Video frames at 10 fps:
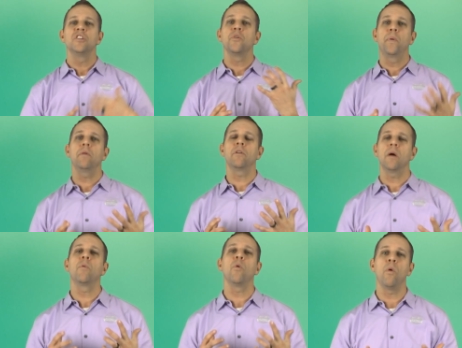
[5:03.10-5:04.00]
So pillar
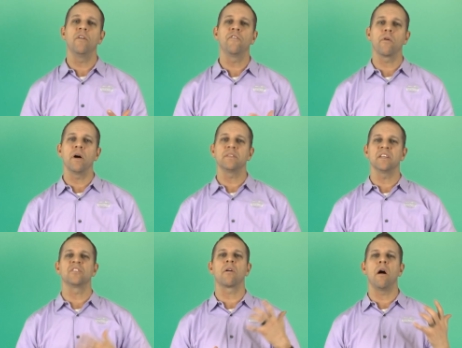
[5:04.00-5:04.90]
number one for us
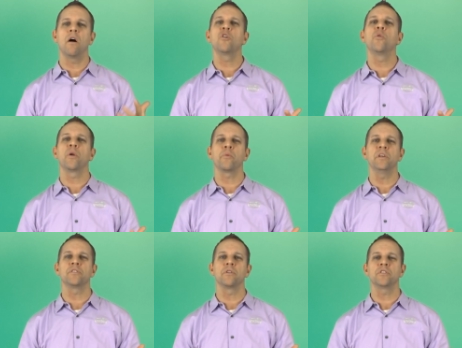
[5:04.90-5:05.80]
is our ongoing
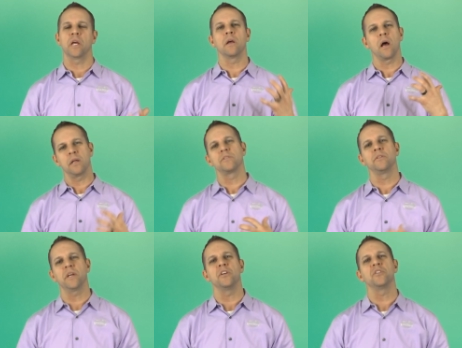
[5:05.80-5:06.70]
research and
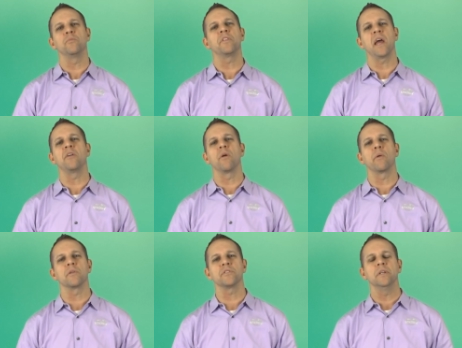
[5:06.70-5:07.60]
consultation with hay
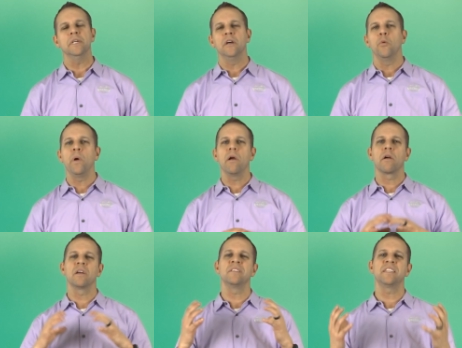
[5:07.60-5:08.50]
growers. We are
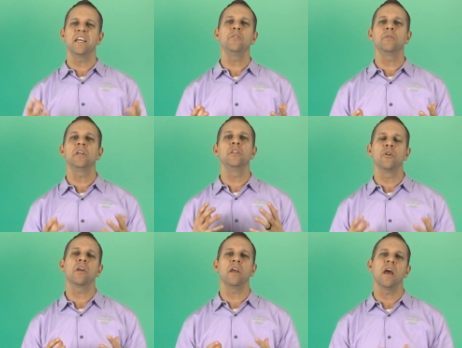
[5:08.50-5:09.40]
continually
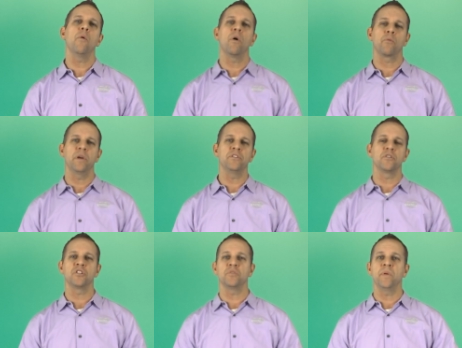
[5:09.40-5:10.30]
looking at what
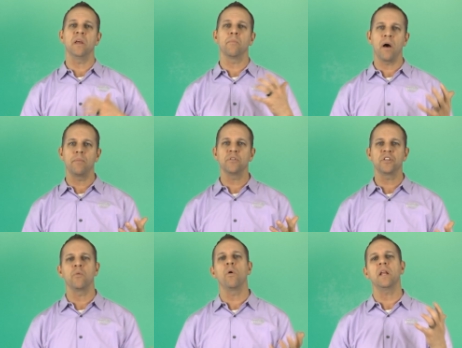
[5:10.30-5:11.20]
research is being
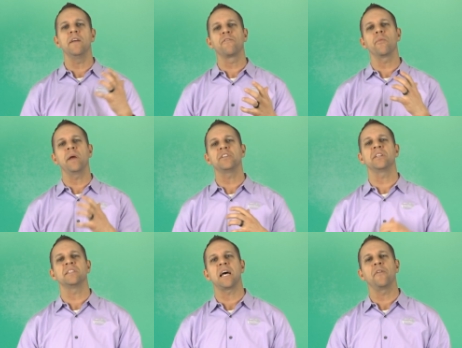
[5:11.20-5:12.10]
published and what
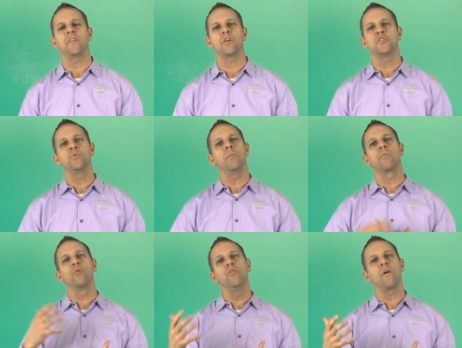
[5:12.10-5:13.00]
information is out there to
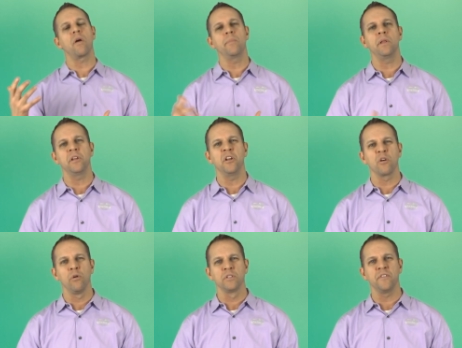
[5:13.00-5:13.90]
improve our ability to
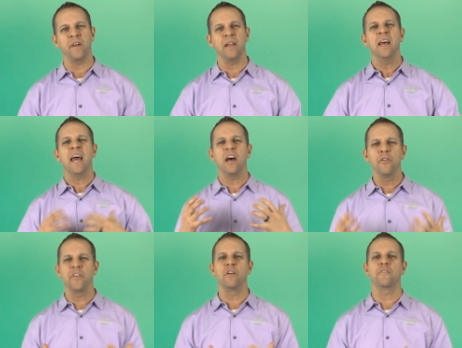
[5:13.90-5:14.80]
cultivate
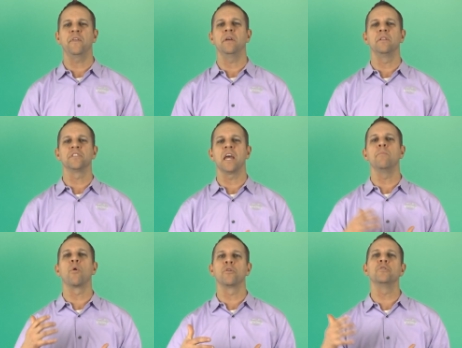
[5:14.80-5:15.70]
healthier fields and
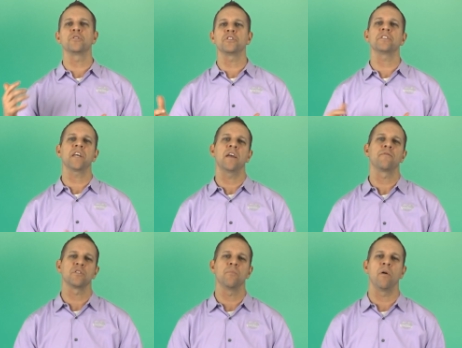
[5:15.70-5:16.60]
more nutritious hay
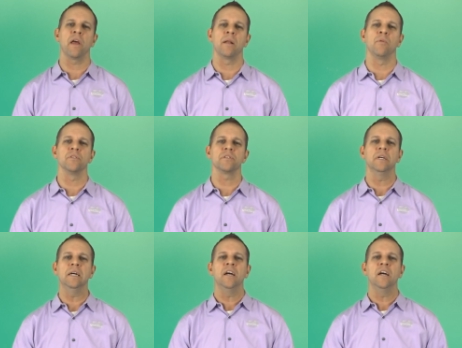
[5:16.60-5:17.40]
for small animals.